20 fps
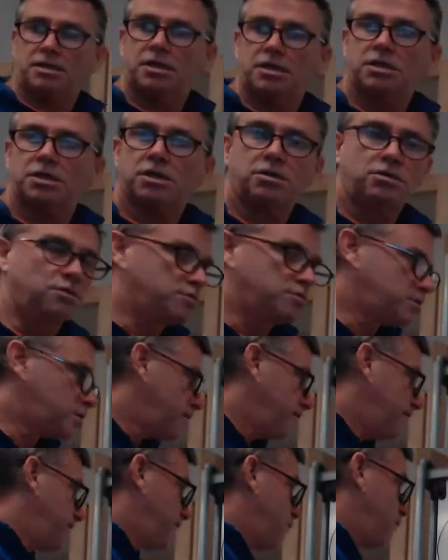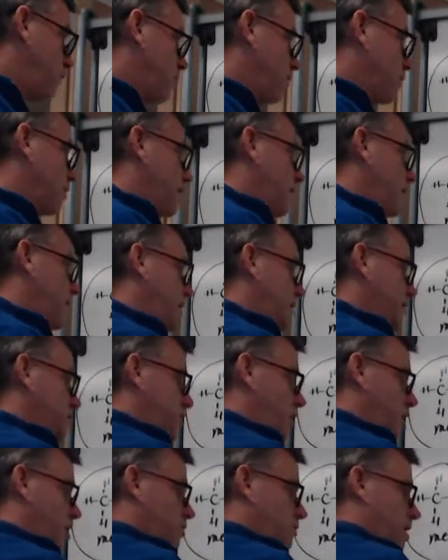to 2 to 4.
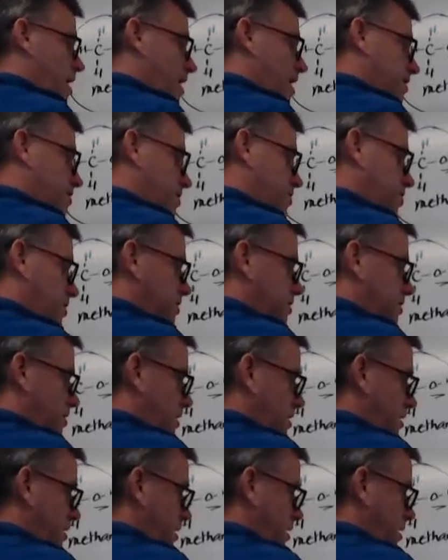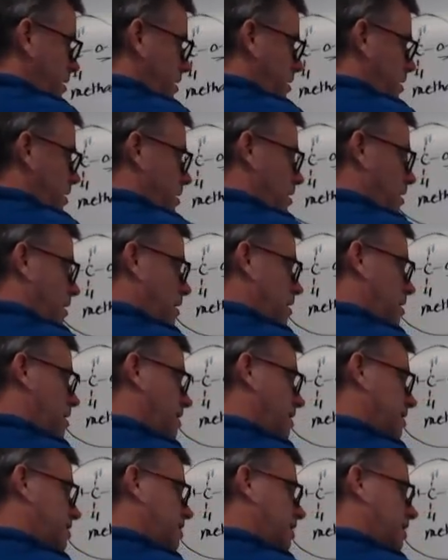Check your oxygens.
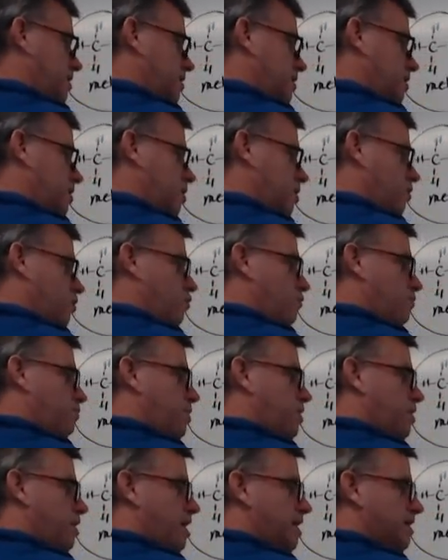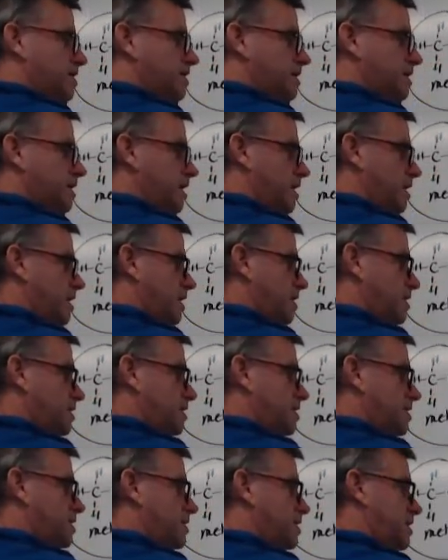I see 2 plus
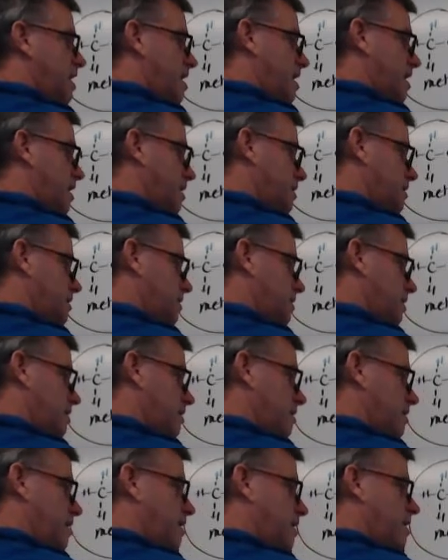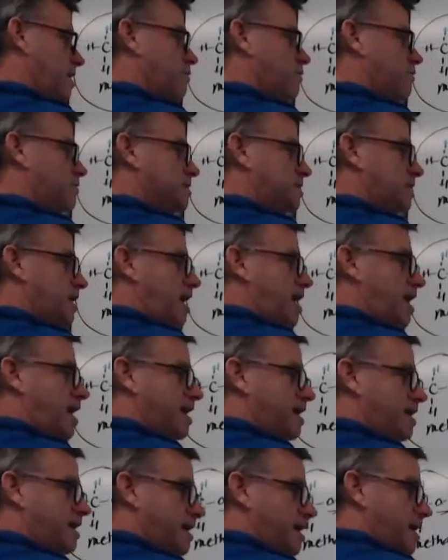6 equals
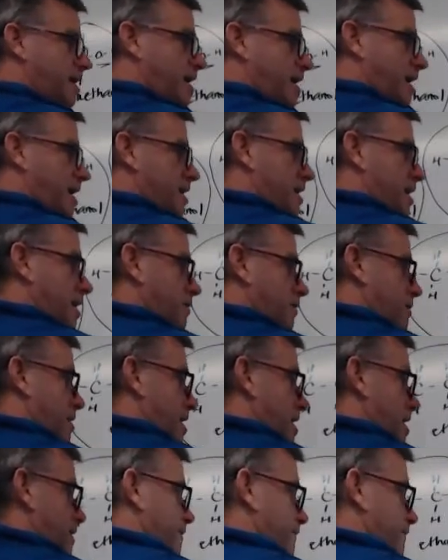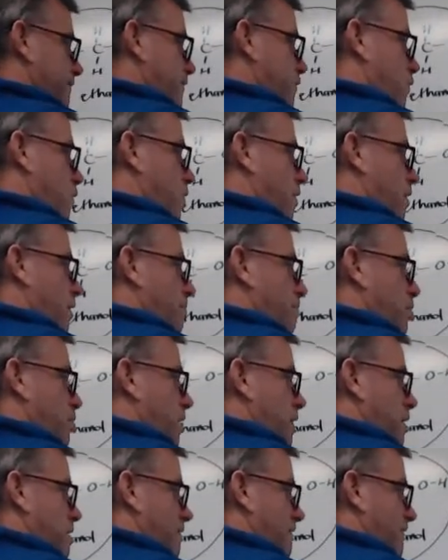8. And here I have 4
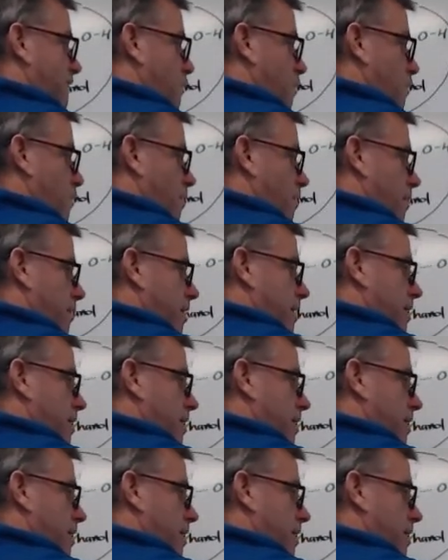plus 4